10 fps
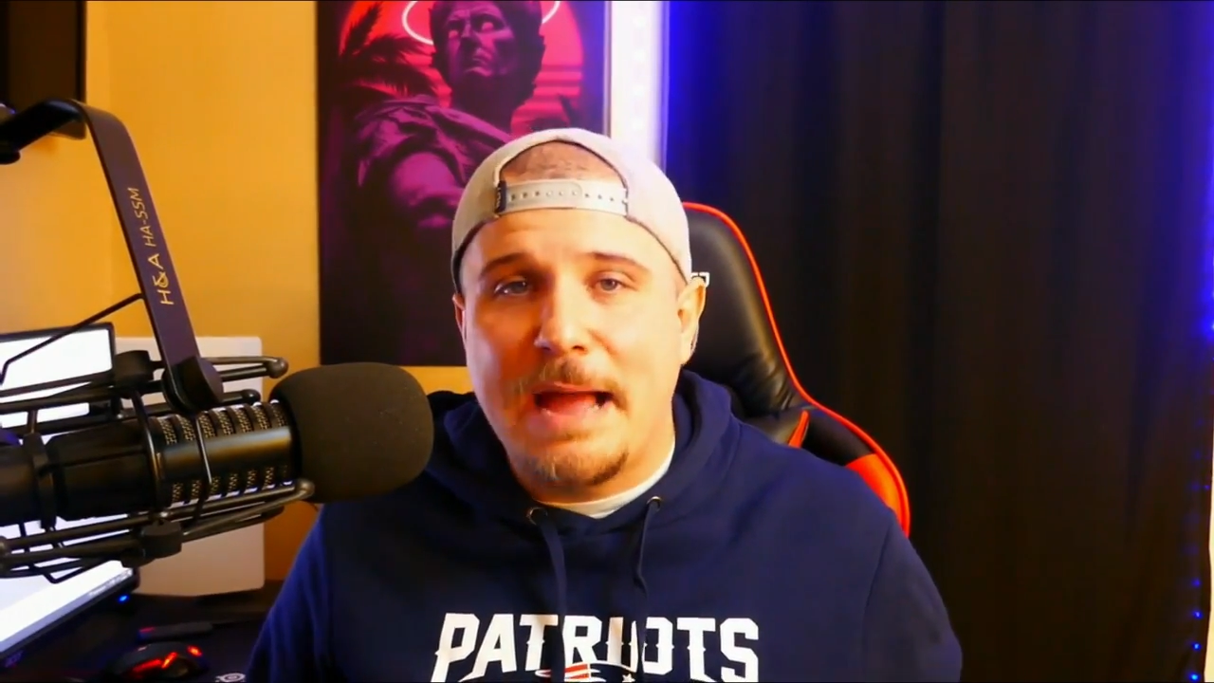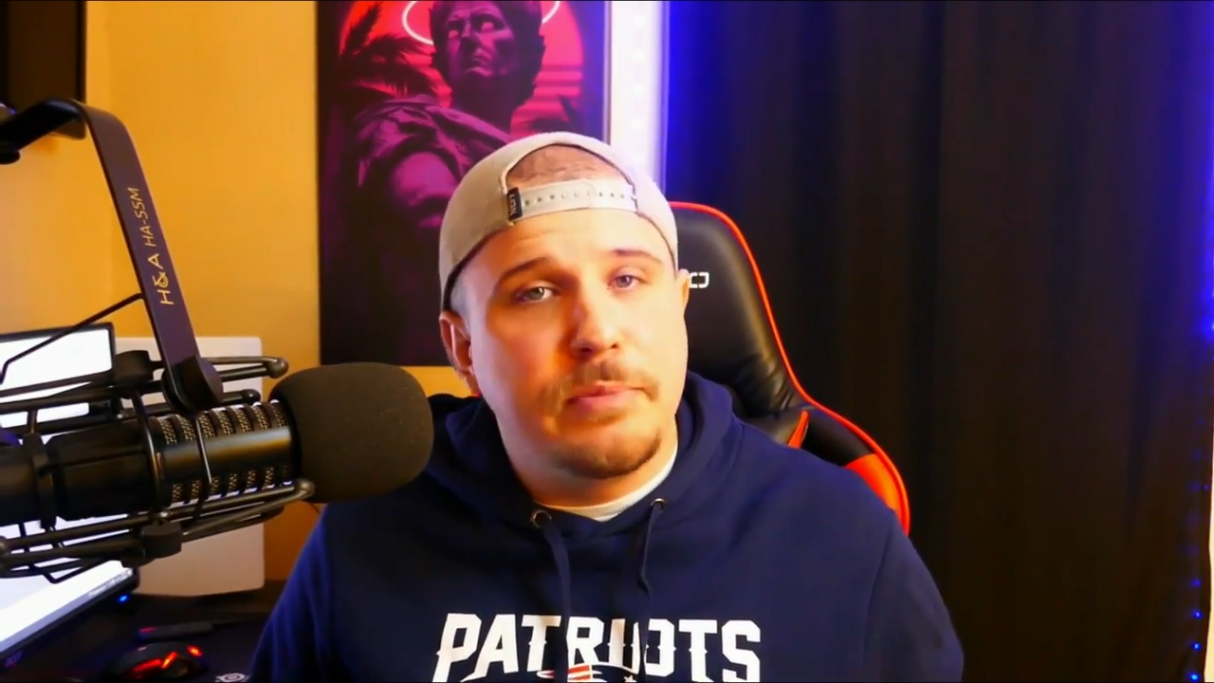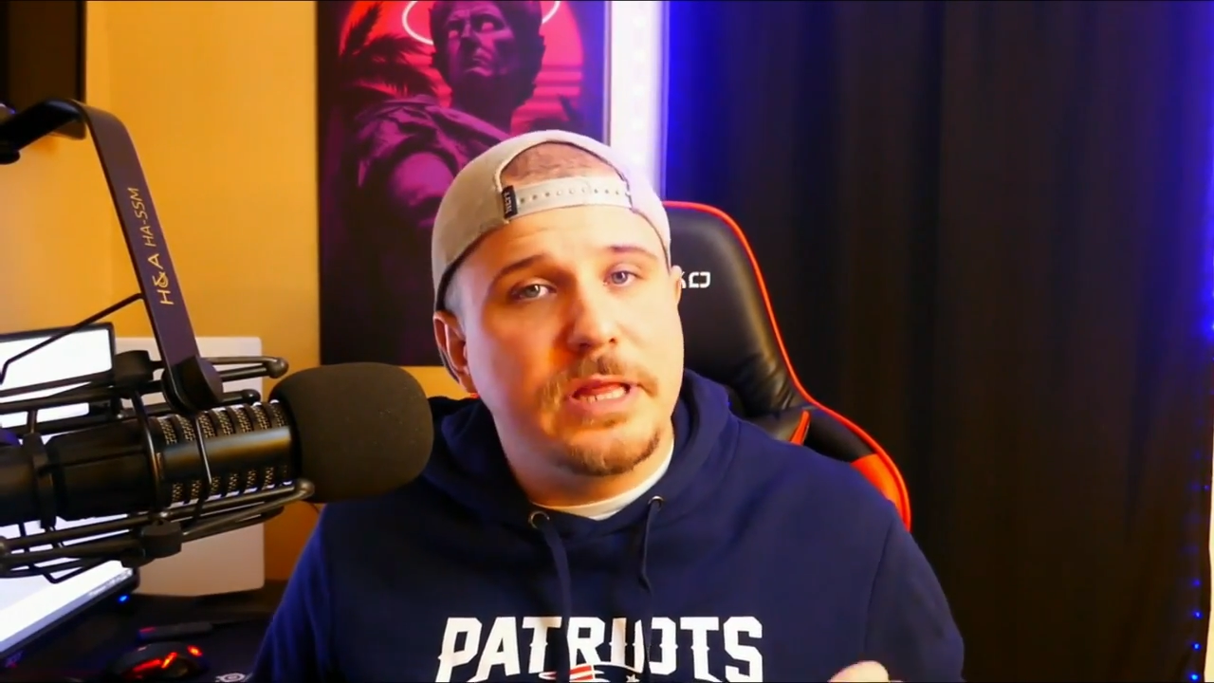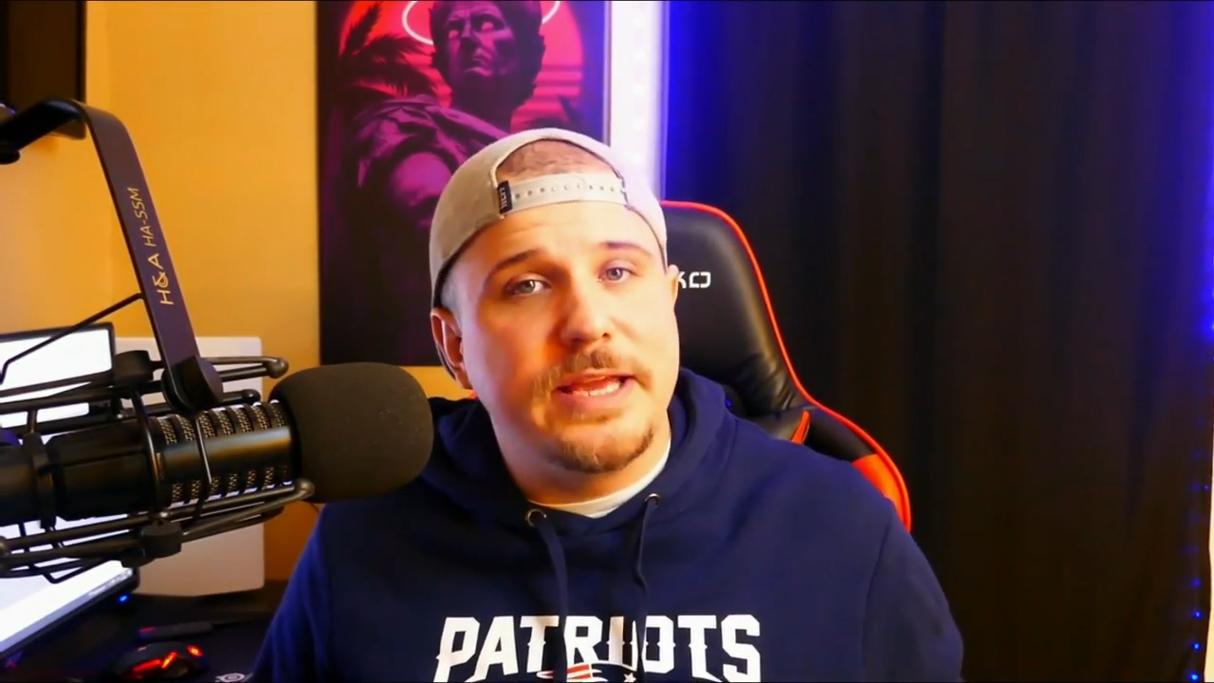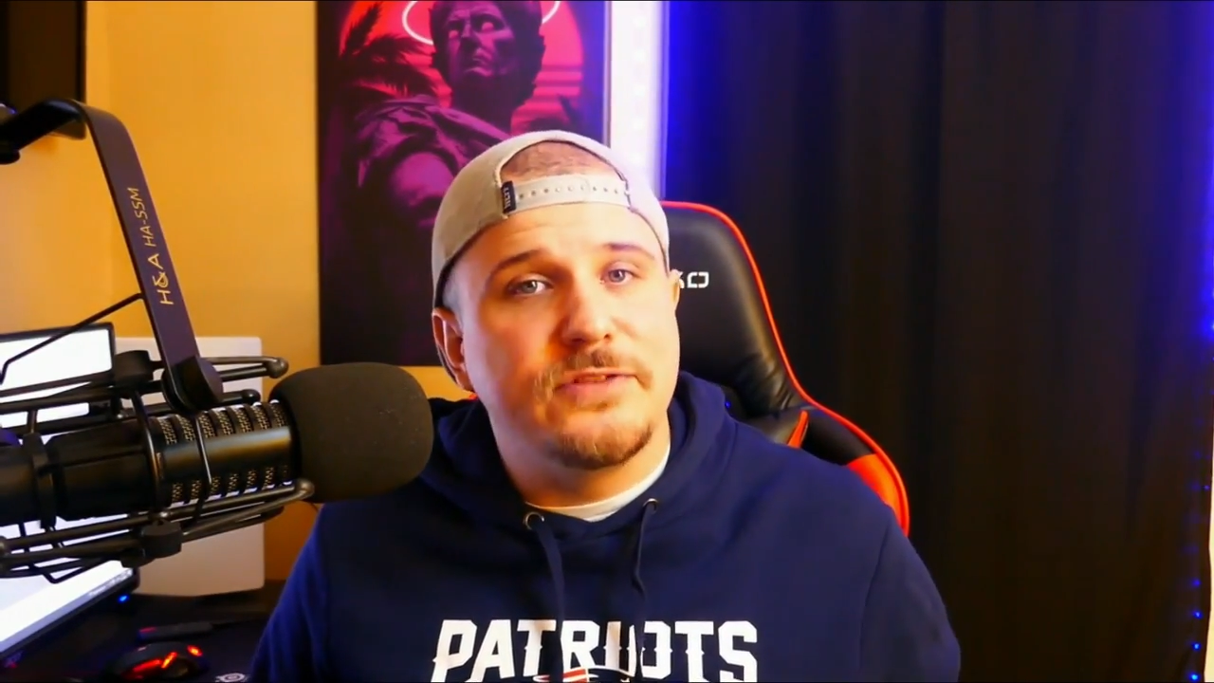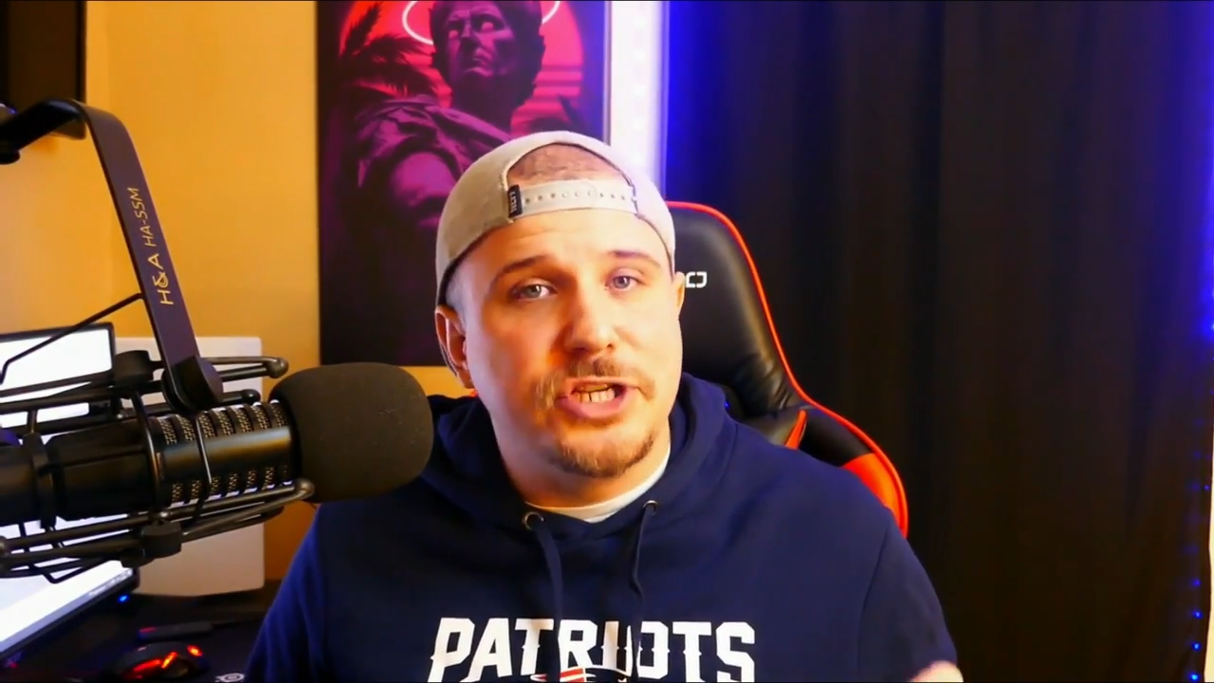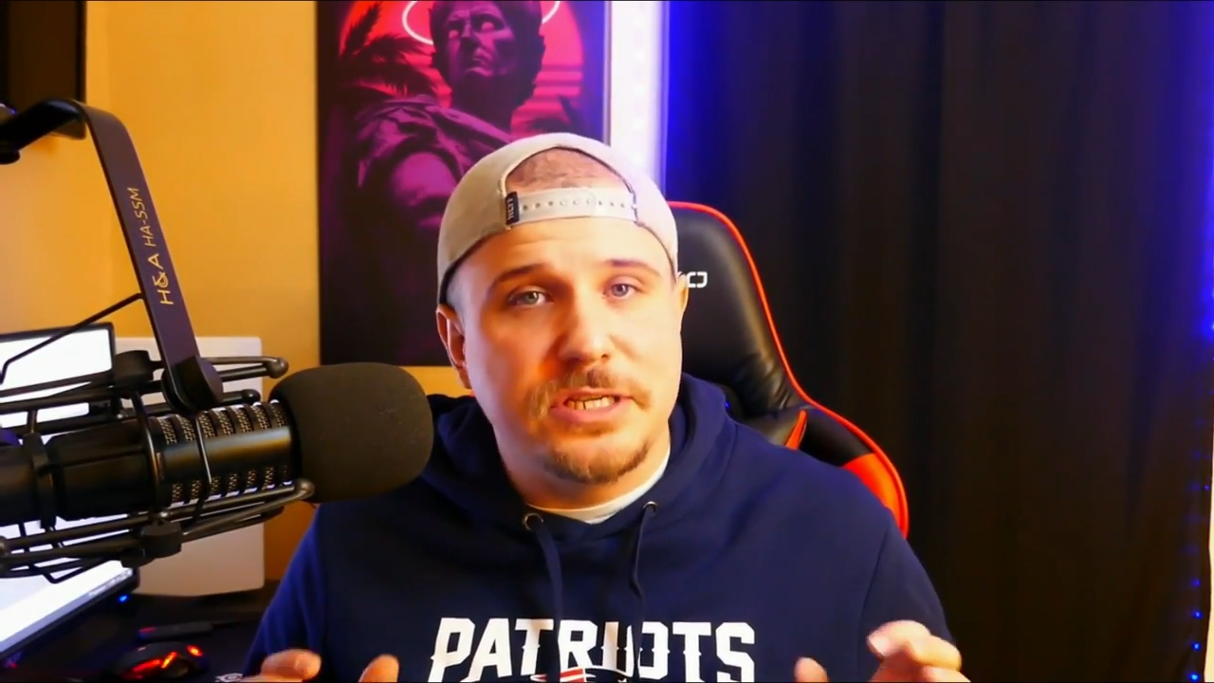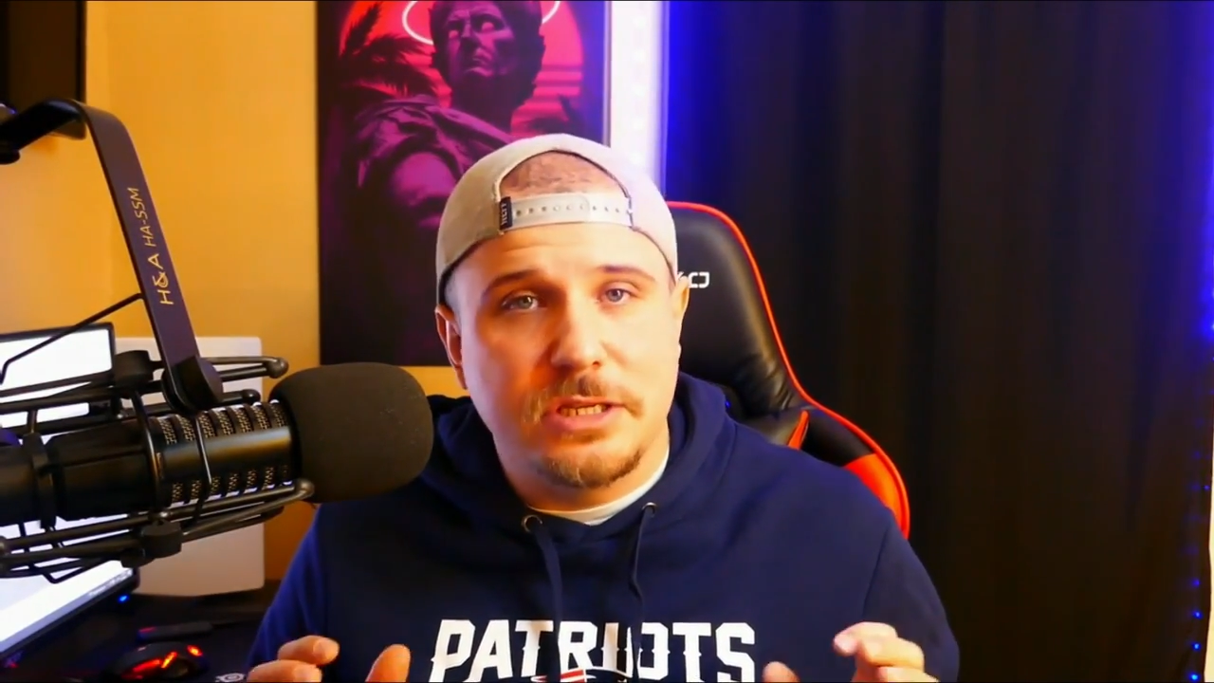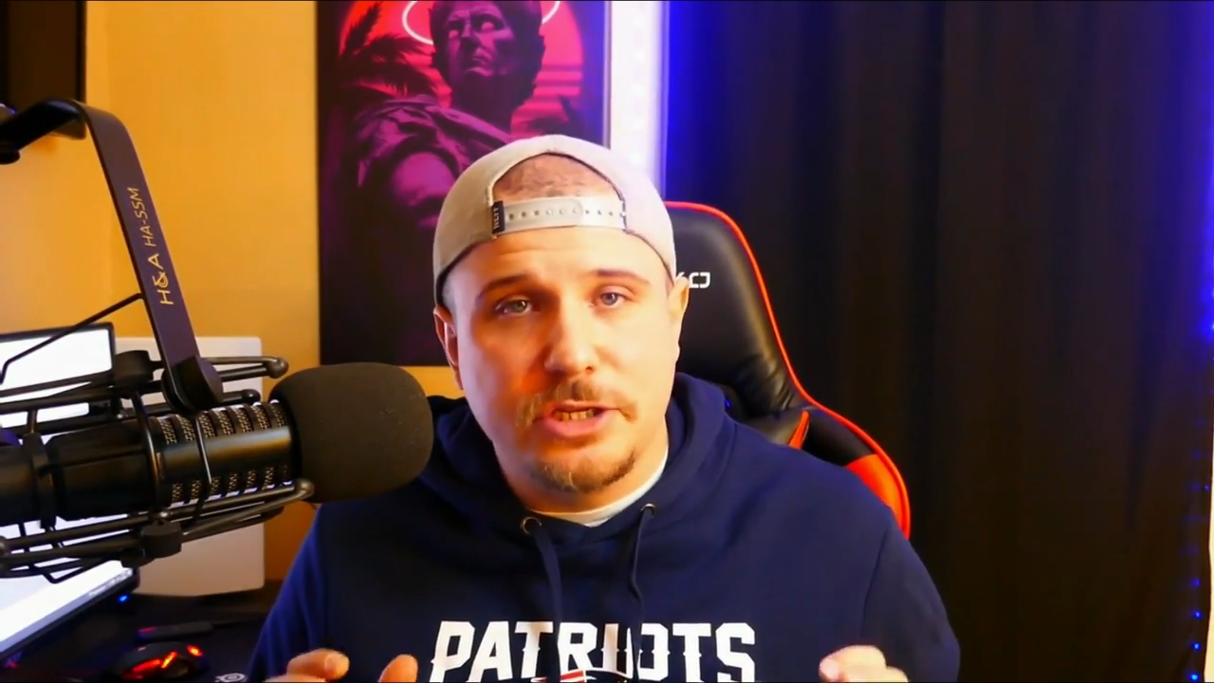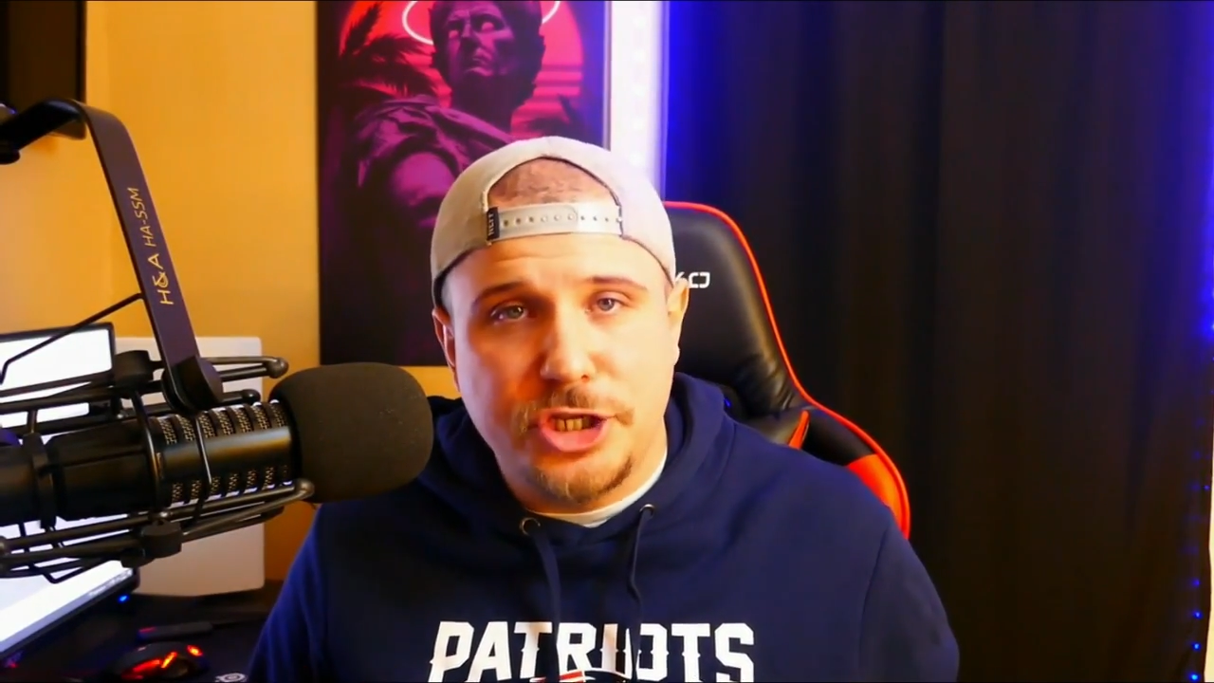I believe she's